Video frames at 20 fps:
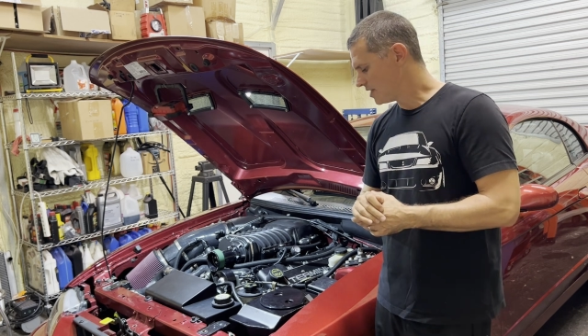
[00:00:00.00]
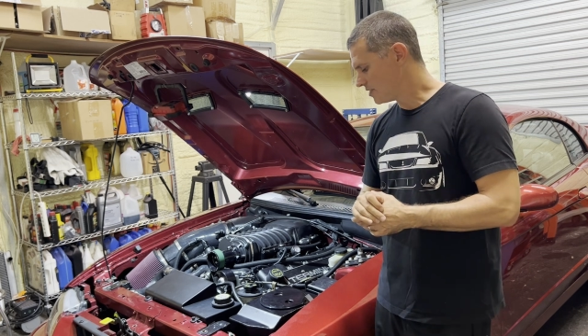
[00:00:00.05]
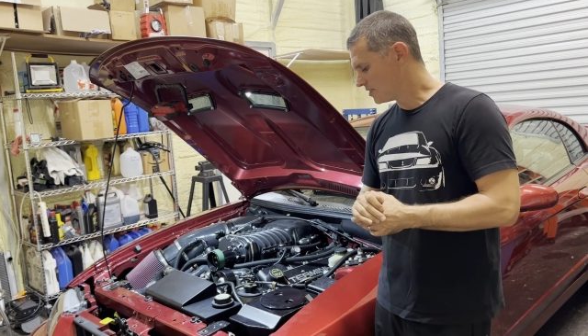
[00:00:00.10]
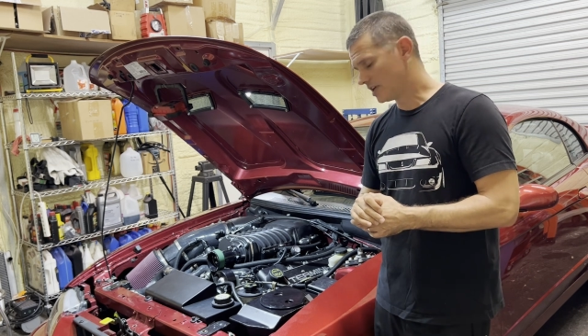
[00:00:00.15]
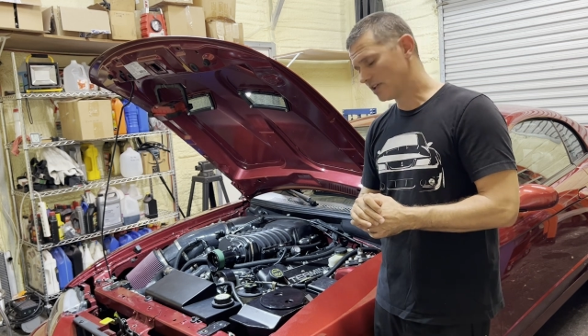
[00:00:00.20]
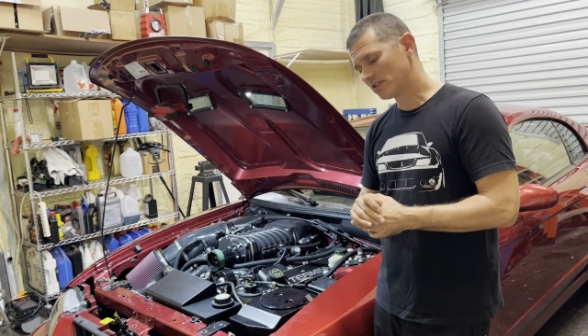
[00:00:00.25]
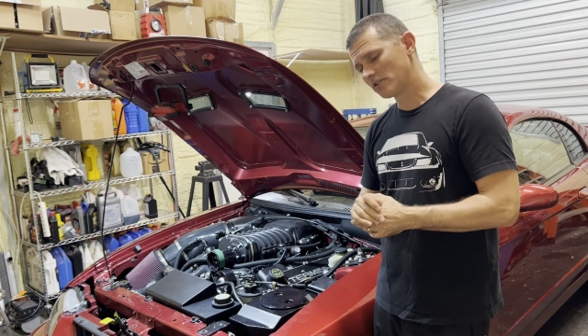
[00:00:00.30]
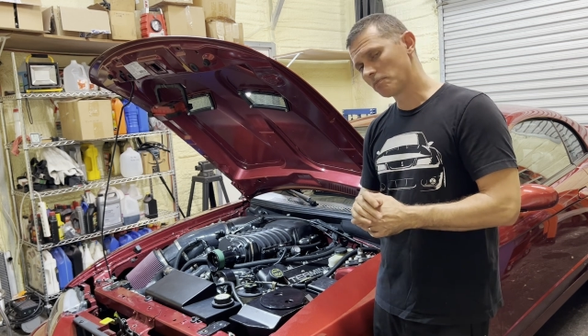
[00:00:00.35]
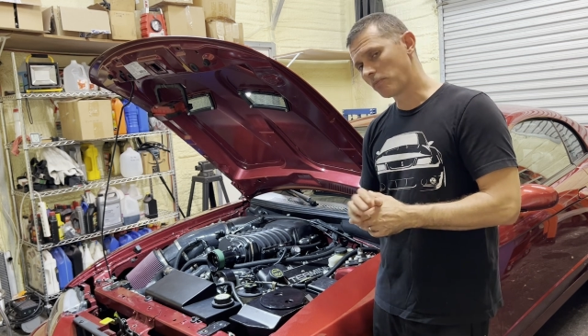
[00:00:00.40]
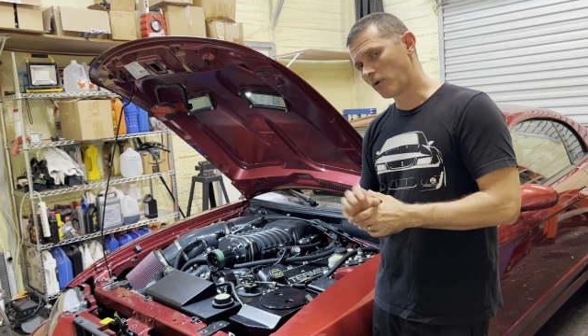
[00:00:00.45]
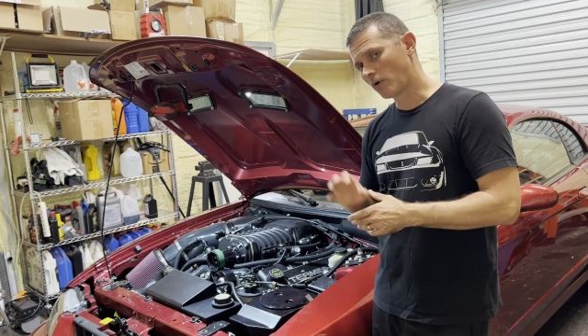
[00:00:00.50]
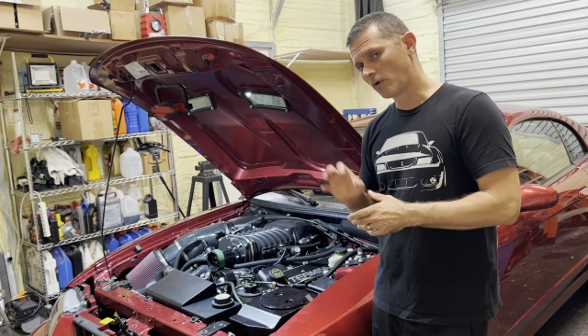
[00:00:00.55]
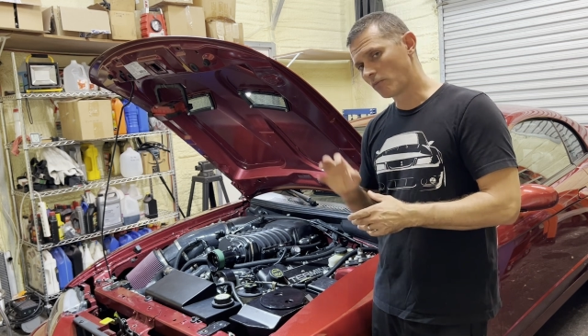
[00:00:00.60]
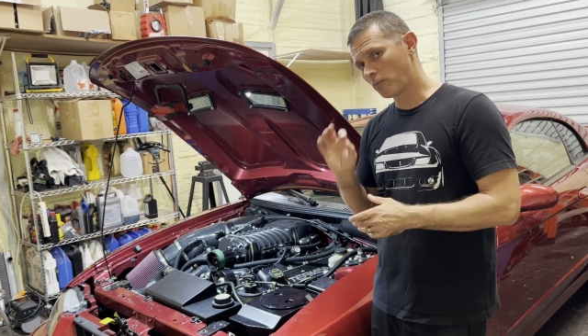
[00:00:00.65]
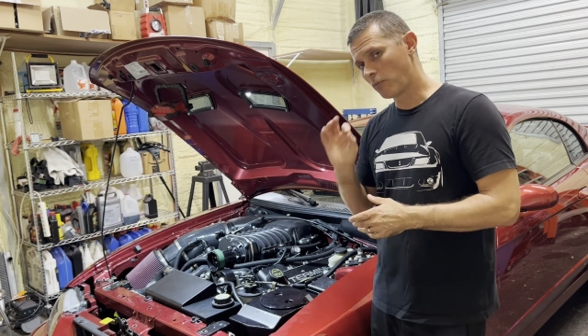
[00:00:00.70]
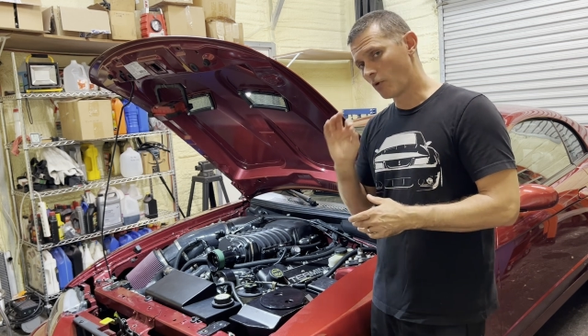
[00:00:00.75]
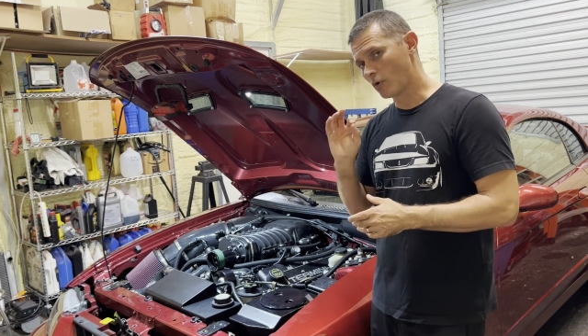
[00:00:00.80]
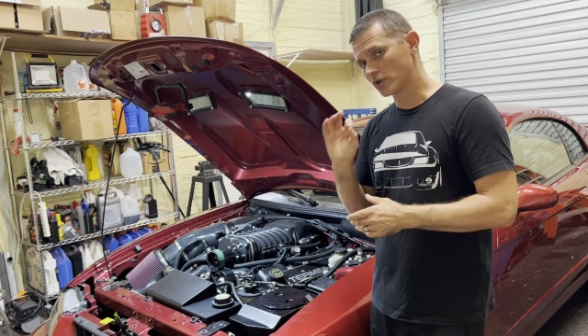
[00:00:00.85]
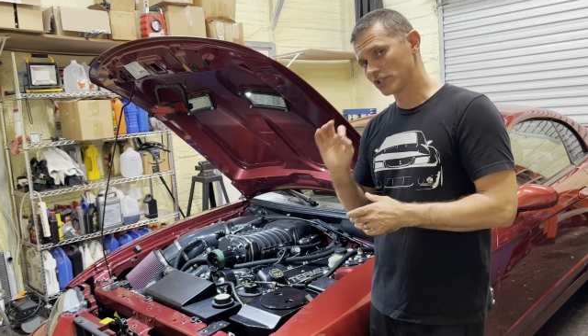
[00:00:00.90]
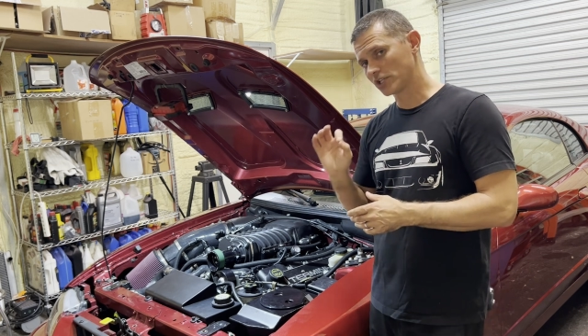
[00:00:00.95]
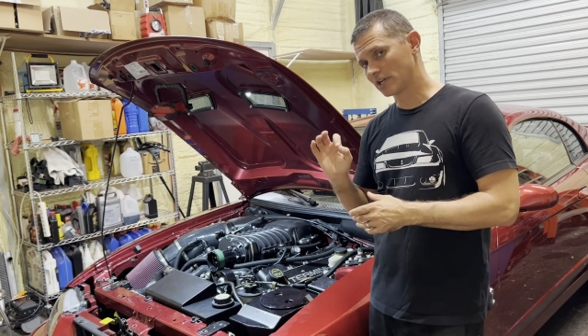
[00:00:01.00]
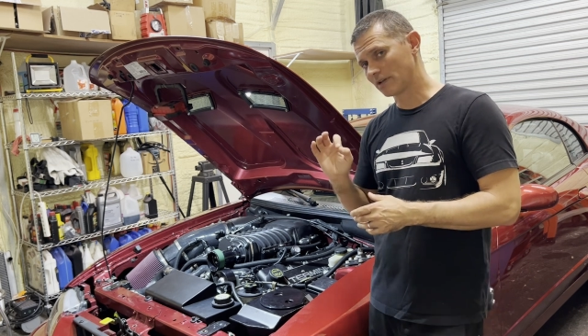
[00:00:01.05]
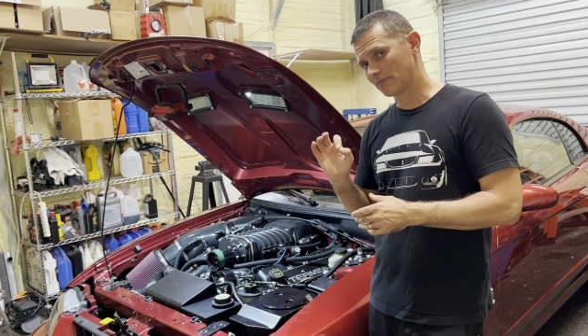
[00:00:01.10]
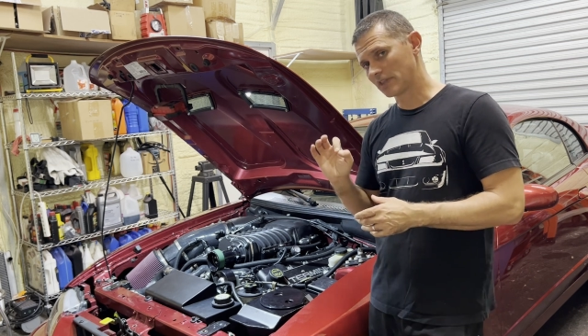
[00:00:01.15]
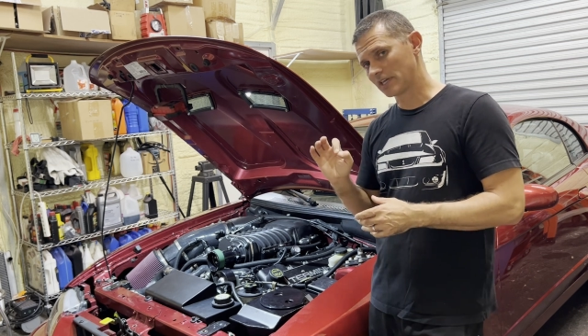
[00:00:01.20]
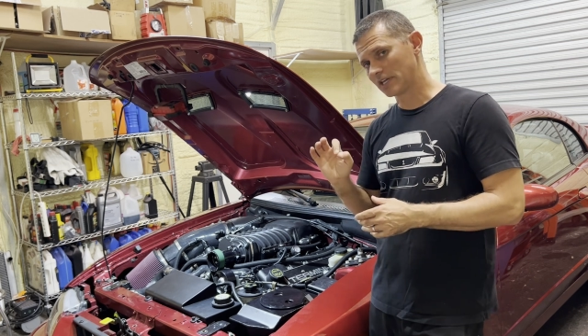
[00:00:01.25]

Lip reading: The other portion I'm